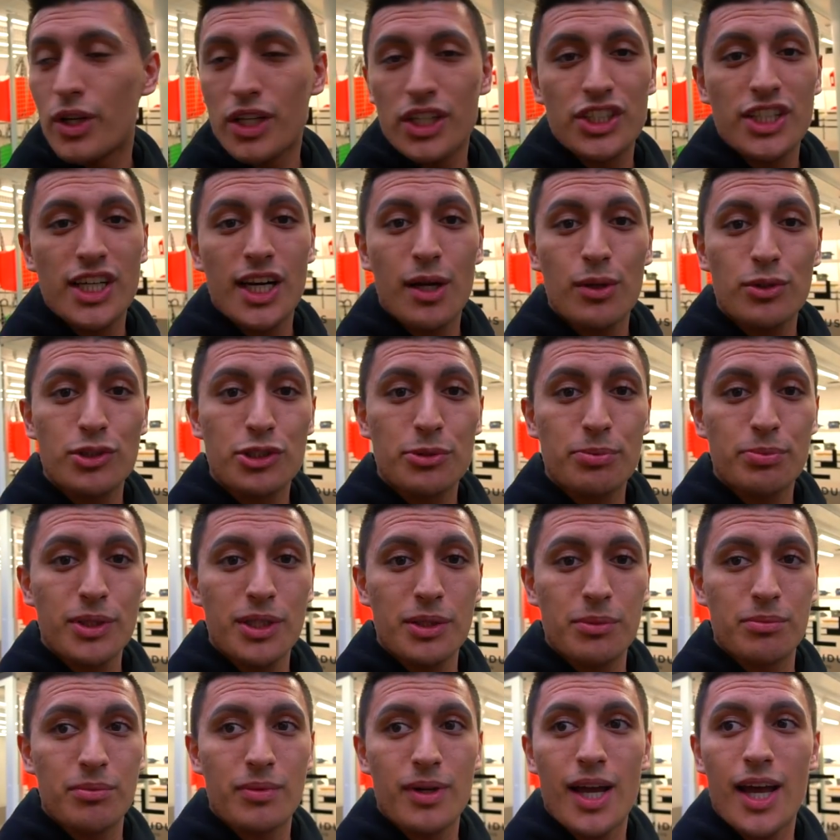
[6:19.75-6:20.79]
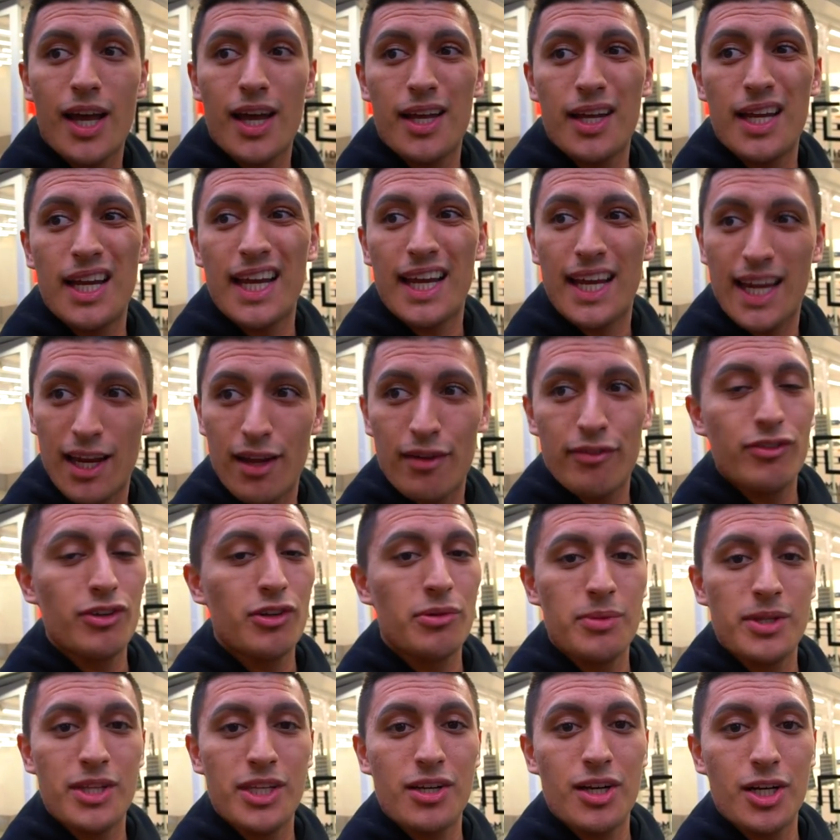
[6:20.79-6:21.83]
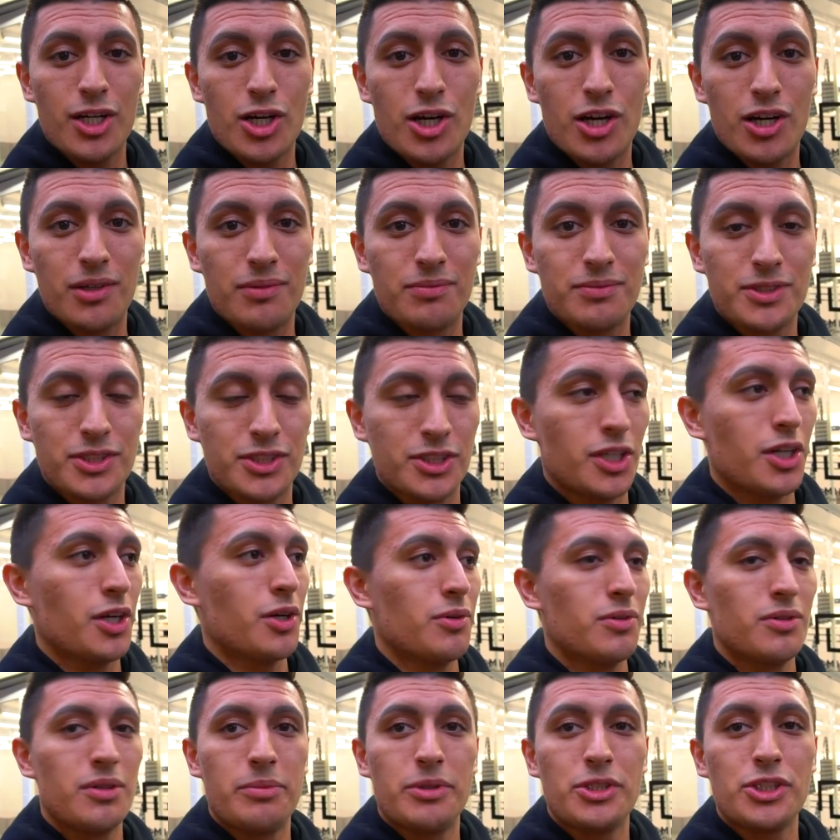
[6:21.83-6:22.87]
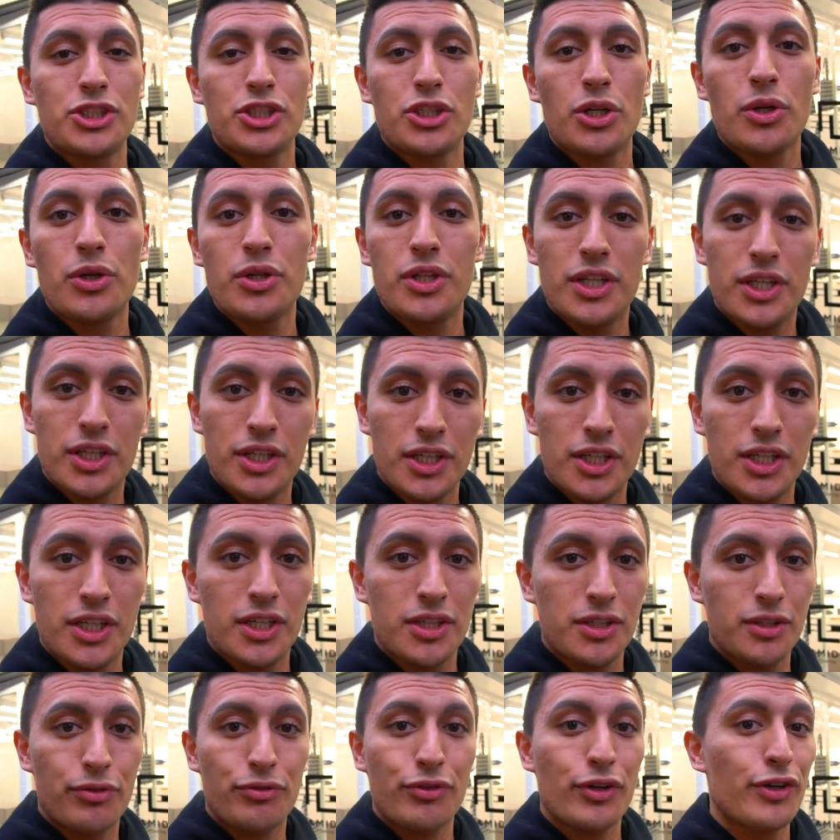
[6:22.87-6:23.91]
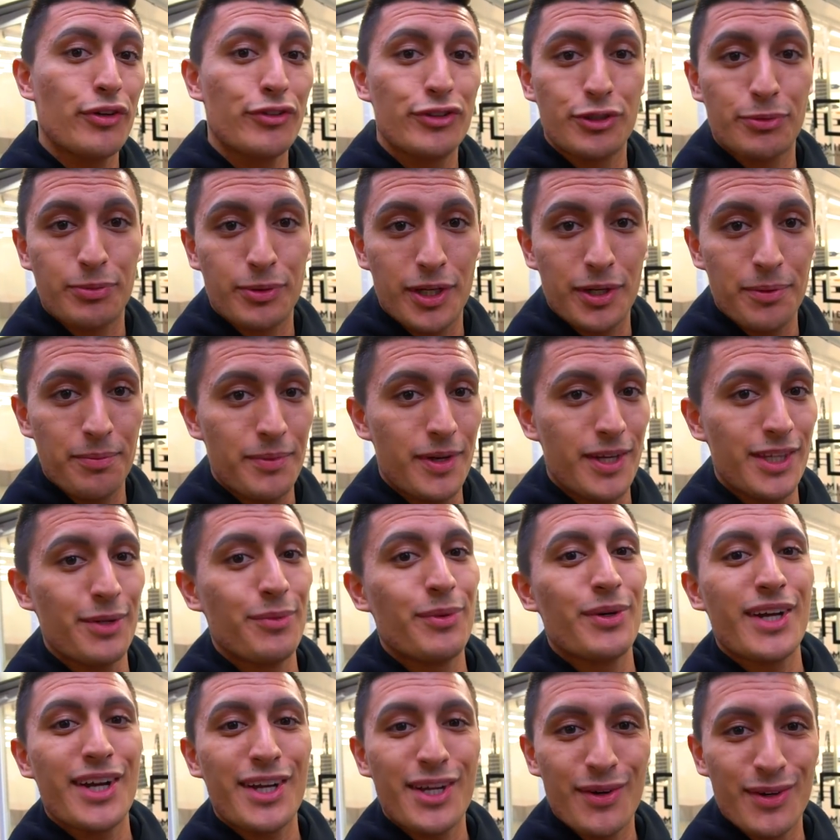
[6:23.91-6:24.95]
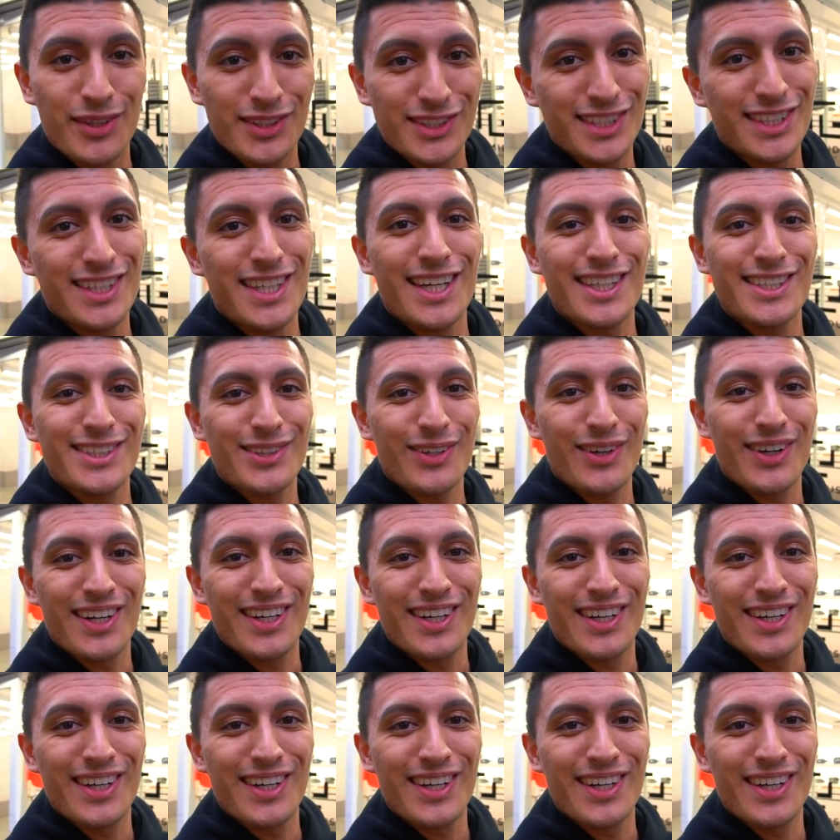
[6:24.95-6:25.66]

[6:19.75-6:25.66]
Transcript: We're gonna check out Supreme, and I can't film in there at all. So let me just show you the uh, the front of Supreme, and then we'll get going to the next store.